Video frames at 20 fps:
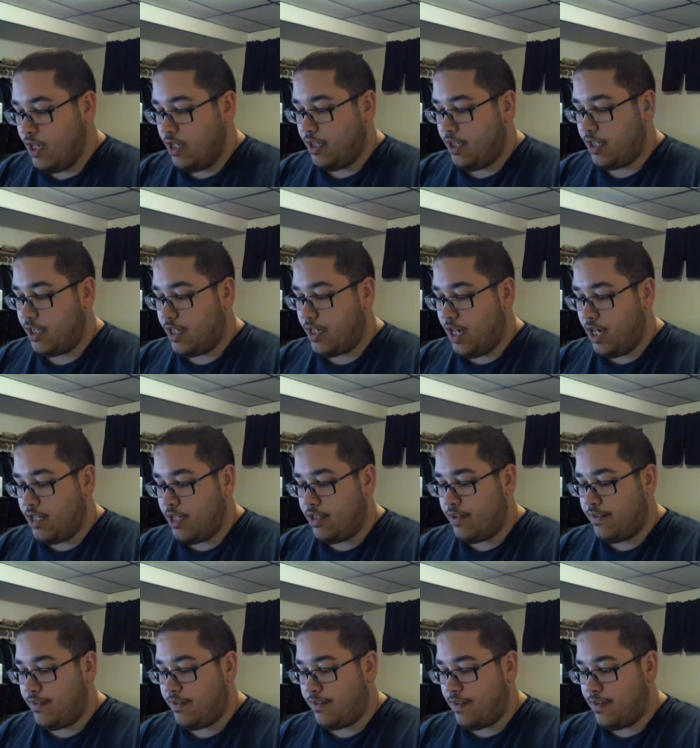The
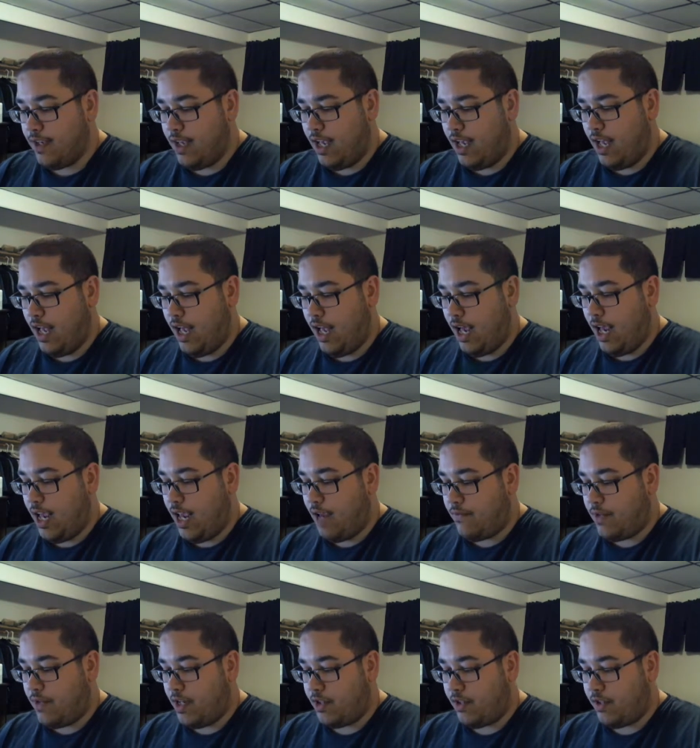guns, I
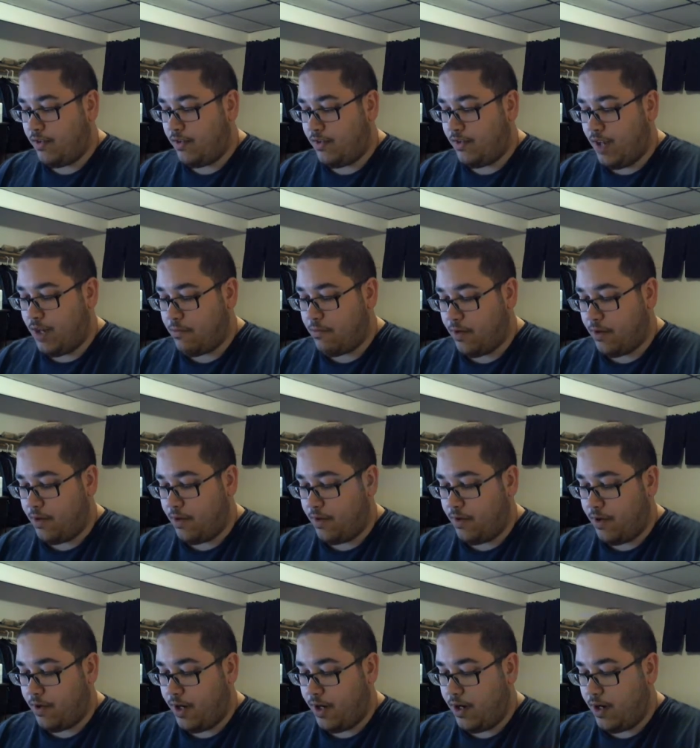have yet to decide whether
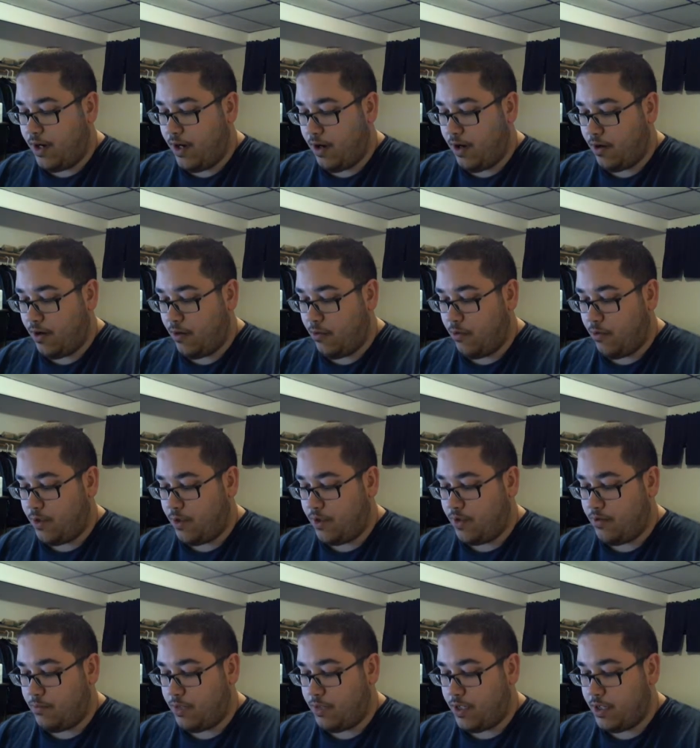they are going
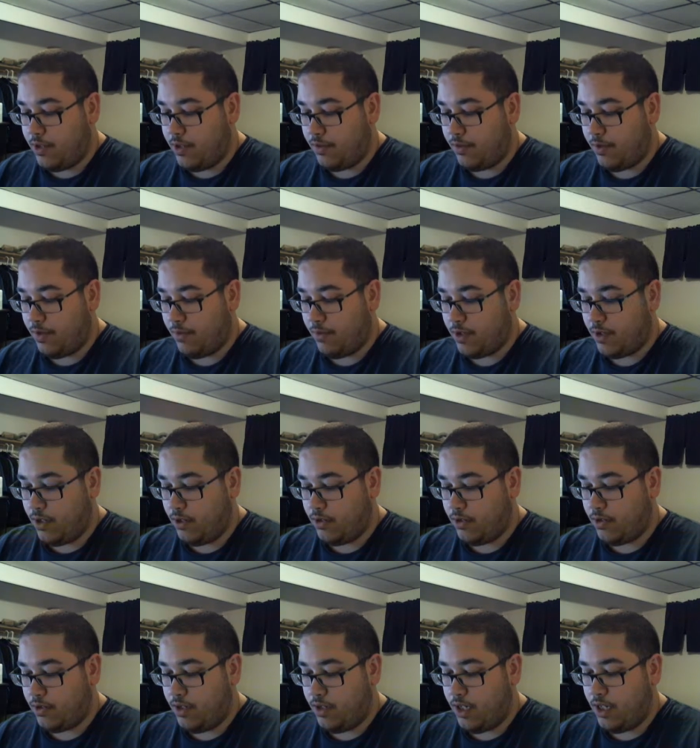to be the same
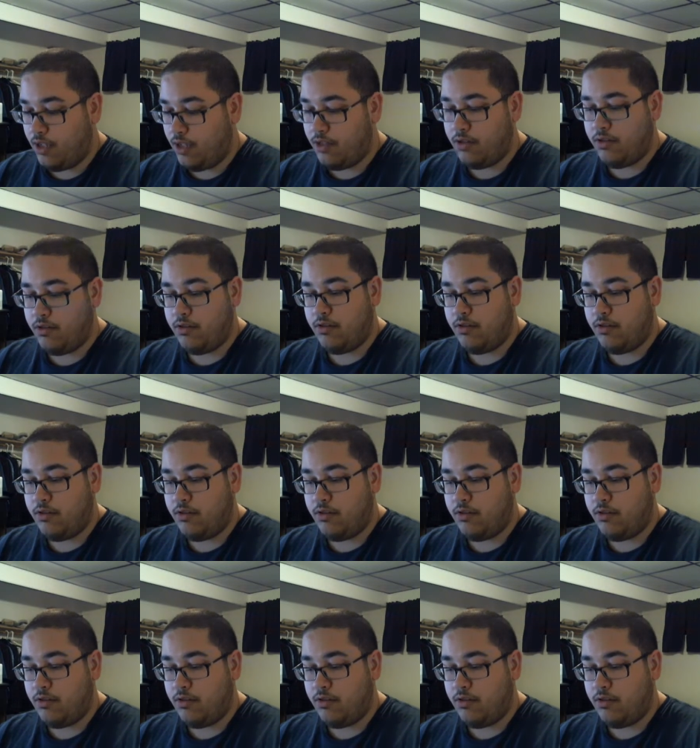color or not.